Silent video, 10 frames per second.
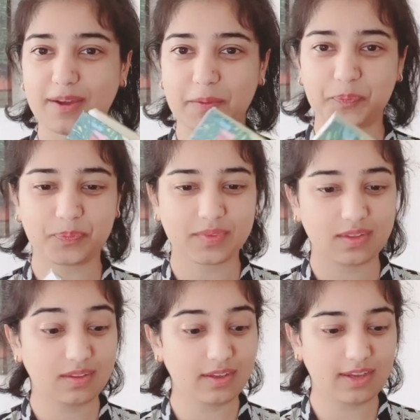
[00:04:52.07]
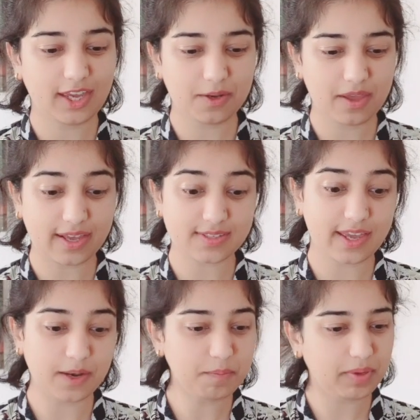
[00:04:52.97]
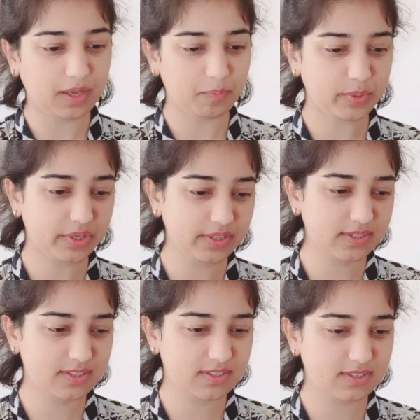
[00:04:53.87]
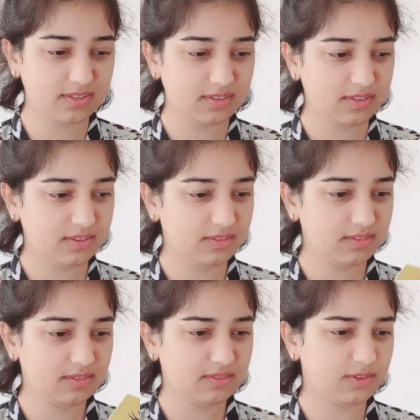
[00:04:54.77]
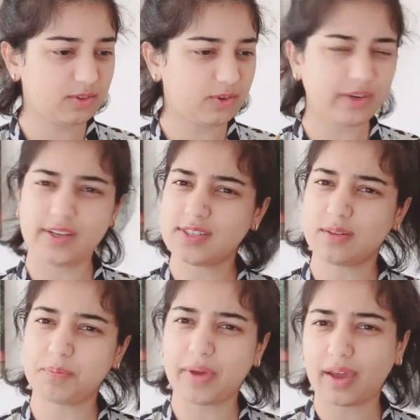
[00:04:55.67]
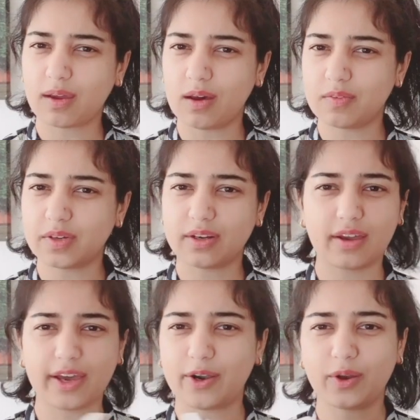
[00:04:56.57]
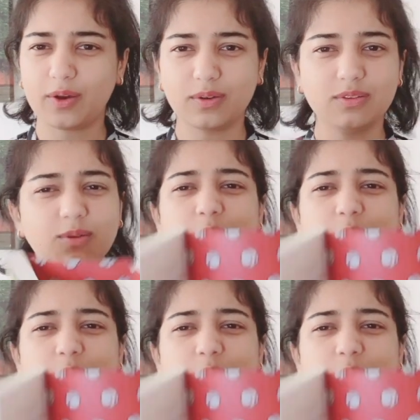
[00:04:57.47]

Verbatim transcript: um, and as end papers or is it back cover? I don't know,